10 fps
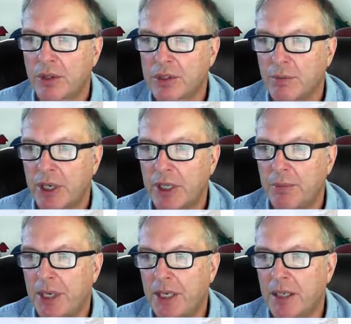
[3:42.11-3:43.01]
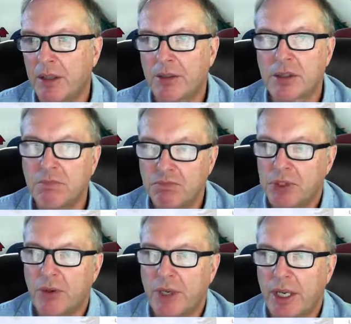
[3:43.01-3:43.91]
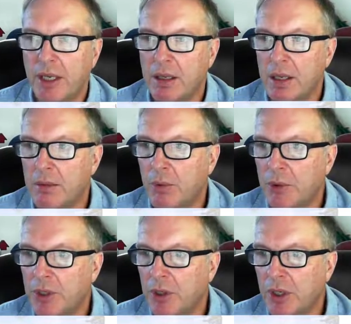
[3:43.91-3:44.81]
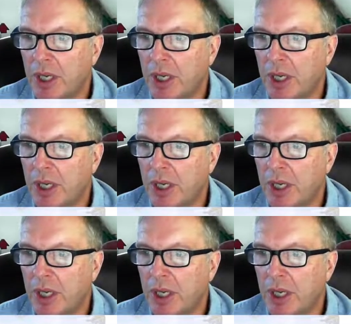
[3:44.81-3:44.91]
and it looks brightly painted. It looks it's okay.